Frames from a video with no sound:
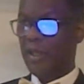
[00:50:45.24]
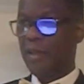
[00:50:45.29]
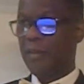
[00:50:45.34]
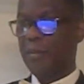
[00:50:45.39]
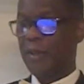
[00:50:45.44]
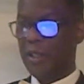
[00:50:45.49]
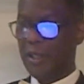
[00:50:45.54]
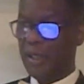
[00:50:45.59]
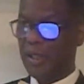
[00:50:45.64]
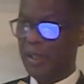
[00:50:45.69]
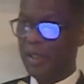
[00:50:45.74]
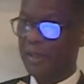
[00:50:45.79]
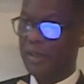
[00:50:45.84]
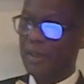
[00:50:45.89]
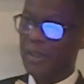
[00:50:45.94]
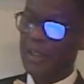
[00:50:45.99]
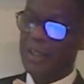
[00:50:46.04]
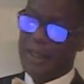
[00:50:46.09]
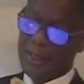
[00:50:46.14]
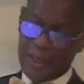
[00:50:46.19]
Because,
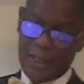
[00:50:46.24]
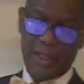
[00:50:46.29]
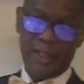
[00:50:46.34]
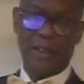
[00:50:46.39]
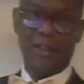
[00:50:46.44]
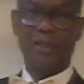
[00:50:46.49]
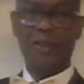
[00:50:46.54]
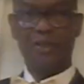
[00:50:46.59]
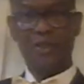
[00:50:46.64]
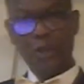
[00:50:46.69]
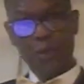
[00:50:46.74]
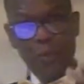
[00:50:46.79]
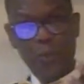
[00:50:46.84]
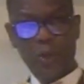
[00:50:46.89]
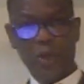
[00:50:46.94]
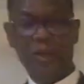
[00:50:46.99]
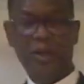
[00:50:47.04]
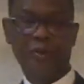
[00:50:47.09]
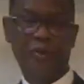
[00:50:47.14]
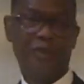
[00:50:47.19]
again, your
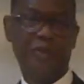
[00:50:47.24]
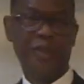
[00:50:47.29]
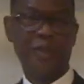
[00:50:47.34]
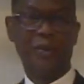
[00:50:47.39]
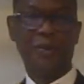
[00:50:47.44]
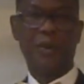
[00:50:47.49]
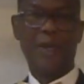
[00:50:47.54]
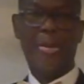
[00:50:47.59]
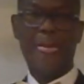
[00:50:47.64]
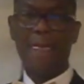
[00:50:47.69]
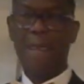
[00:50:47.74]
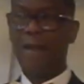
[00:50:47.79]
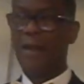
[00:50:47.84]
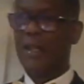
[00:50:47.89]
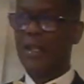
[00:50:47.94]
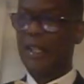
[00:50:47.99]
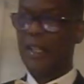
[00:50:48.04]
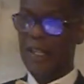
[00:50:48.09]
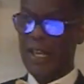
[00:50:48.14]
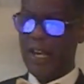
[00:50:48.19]
worldview.
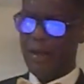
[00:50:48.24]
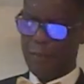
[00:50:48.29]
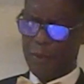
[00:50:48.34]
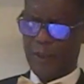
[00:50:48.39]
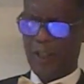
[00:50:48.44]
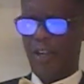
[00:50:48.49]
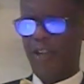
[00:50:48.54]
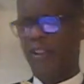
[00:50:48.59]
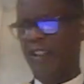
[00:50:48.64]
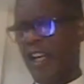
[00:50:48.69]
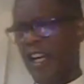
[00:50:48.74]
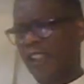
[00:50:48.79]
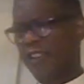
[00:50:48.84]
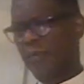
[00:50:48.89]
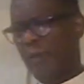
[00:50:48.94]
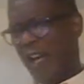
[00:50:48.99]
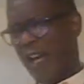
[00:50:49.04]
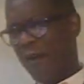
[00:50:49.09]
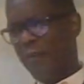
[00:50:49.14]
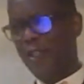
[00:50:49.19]
A lot of people are like, Elijah
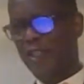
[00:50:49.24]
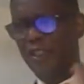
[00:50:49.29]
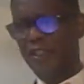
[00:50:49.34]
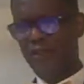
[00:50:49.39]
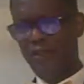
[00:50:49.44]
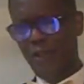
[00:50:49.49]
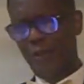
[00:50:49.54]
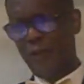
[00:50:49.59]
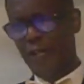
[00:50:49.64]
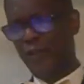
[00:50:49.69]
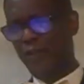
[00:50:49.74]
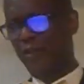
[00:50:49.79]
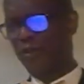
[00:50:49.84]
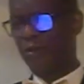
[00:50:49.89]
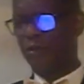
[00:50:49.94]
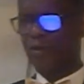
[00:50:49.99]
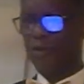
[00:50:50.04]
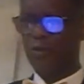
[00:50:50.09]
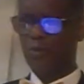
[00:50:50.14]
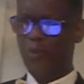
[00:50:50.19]
Muhammad, you talking about
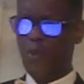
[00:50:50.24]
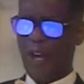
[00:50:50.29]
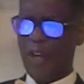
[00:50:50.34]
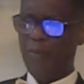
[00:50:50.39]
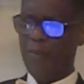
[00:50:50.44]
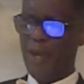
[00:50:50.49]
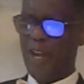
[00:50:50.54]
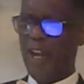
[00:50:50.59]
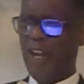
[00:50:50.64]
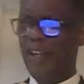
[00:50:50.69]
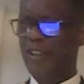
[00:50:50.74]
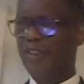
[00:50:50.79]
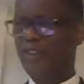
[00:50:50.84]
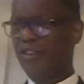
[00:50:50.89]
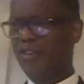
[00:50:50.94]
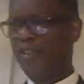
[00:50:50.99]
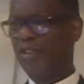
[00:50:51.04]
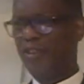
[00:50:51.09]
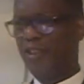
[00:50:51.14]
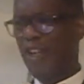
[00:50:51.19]
the white man
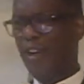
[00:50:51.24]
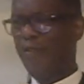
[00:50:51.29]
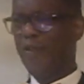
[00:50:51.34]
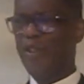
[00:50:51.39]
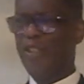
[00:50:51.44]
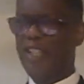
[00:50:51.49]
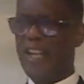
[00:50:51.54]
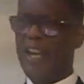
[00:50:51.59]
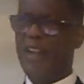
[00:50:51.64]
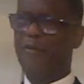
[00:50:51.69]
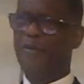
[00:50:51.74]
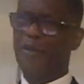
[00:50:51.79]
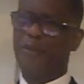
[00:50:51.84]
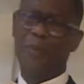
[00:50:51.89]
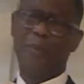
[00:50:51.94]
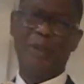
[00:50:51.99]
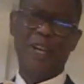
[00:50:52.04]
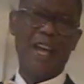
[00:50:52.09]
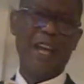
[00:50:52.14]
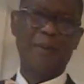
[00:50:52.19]
is the devil. He came from the
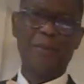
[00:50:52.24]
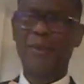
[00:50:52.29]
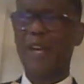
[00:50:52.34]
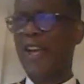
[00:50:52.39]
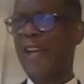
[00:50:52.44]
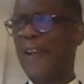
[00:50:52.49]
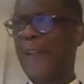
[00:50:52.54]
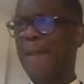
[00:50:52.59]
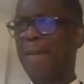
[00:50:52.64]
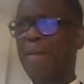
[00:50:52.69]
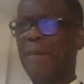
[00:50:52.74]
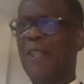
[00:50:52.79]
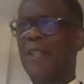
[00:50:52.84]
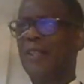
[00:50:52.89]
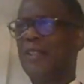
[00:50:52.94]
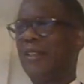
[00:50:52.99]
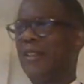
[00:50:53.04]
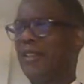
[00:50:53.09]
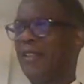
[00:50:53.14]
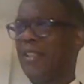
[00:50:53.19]
black man.
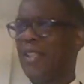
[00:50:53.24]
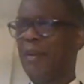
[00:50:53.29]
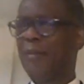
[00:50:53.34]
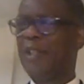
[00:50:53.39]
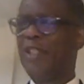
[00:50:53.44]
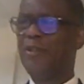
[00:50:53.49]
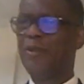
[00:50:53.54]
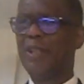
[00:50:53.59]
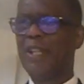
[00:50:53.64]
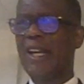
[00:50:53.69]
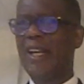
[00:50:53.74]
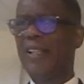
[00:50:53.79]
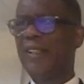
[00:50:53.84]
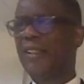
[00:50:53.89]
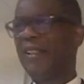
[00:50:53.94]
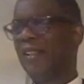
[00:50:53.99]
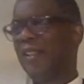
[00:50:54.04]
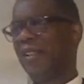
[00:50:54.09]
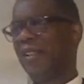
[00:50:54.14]
I mean, you got